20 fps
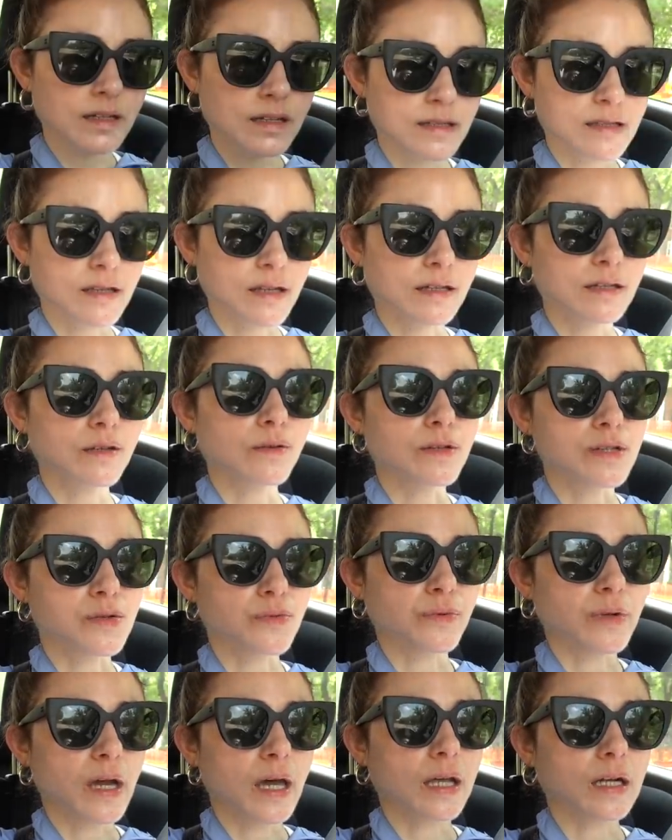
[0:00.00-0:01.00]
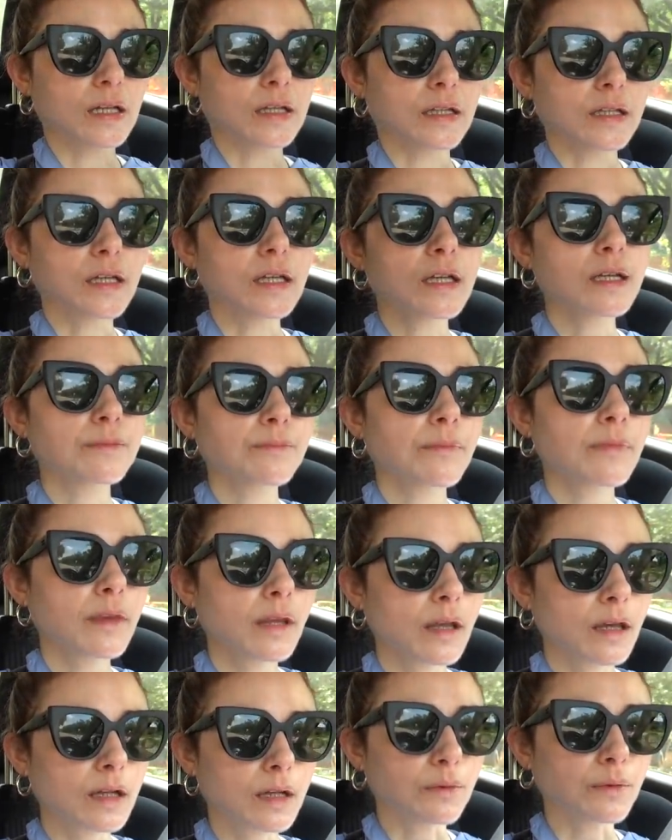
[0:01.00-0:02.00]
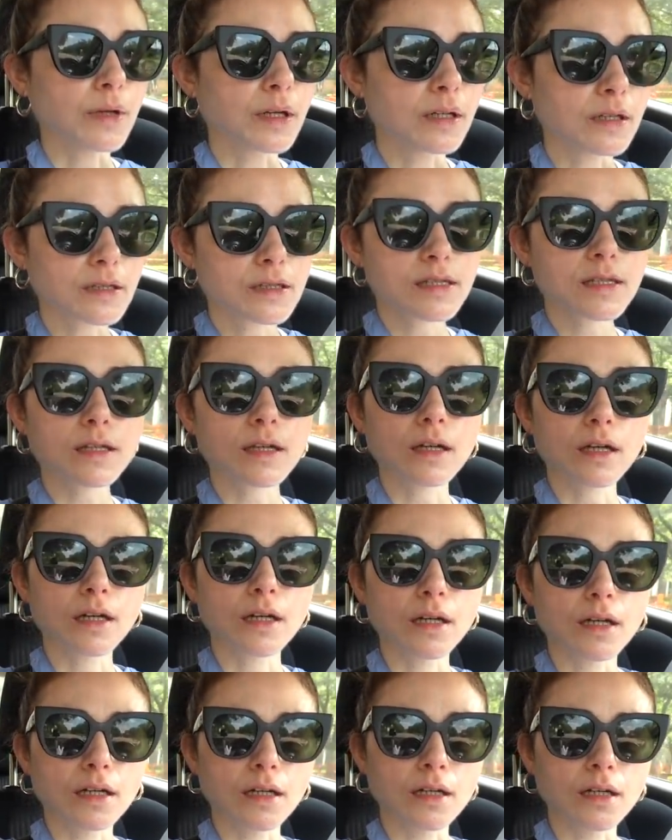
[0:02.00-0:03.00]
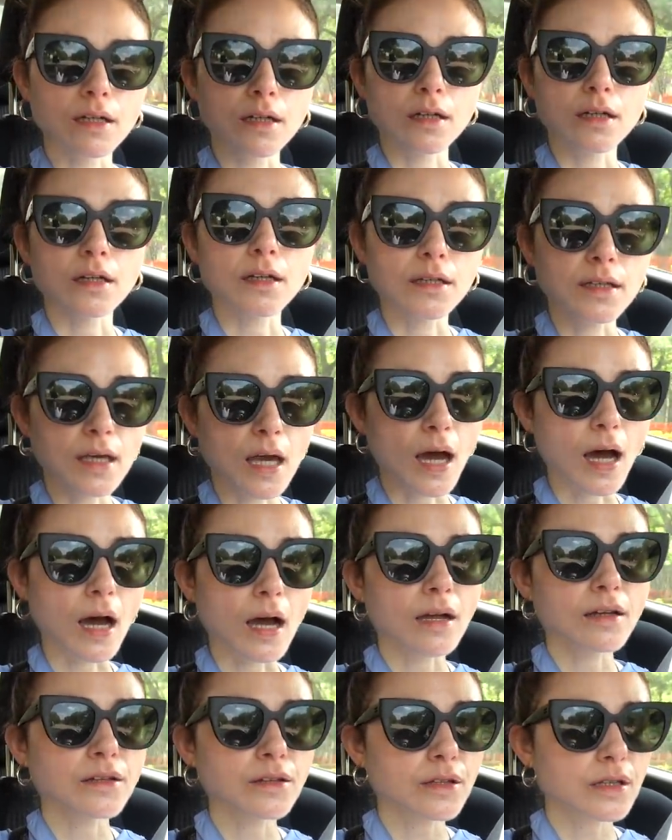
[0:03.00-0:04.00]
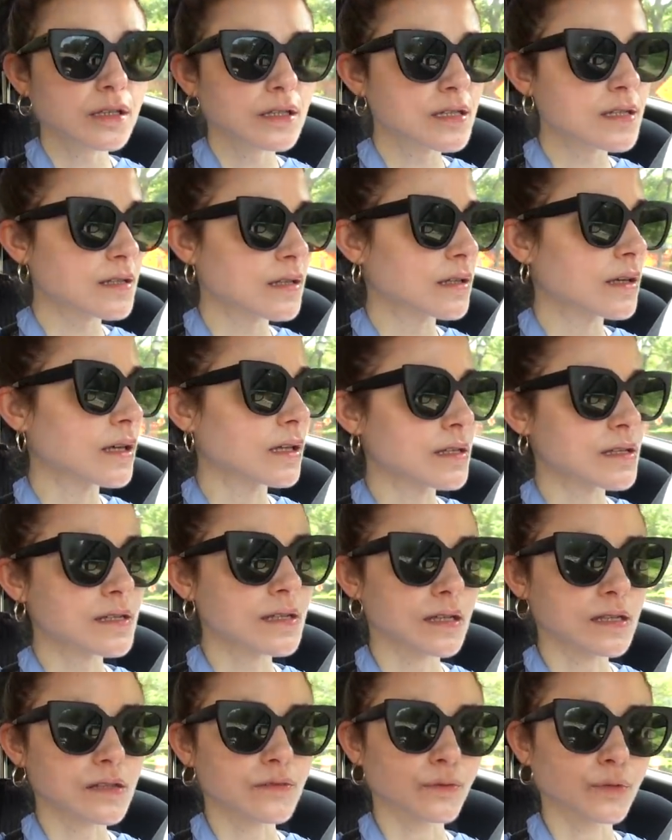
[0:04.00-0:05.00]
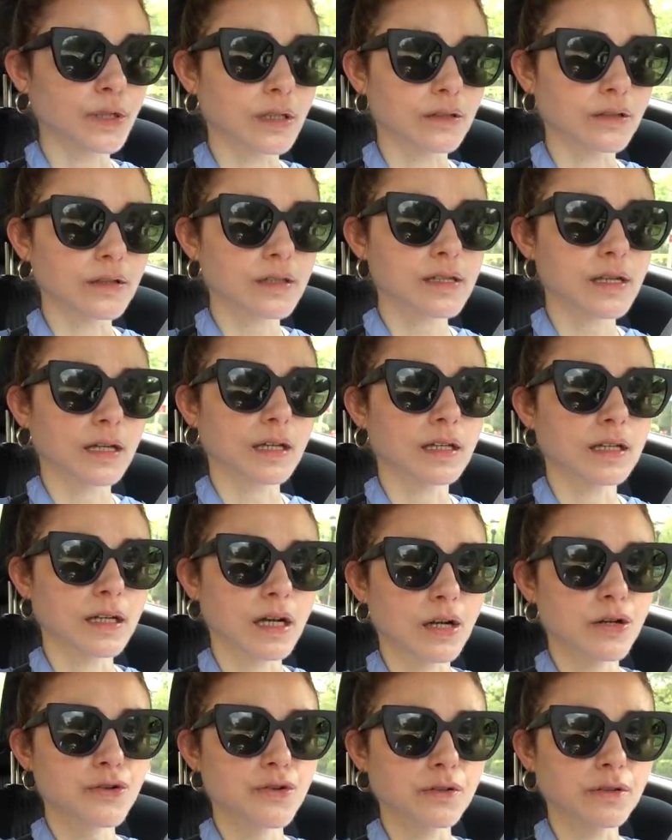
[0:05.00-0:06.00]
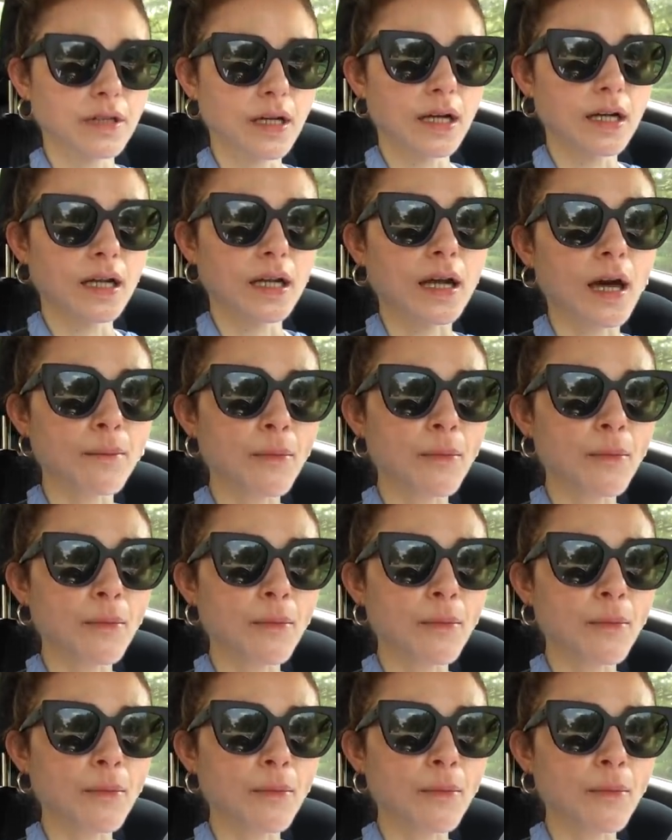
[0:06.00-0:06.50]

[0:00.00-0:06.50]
because I know it's rattly. Anyways, uh, yeah, you can get a sense of what it looks like in natural lighting.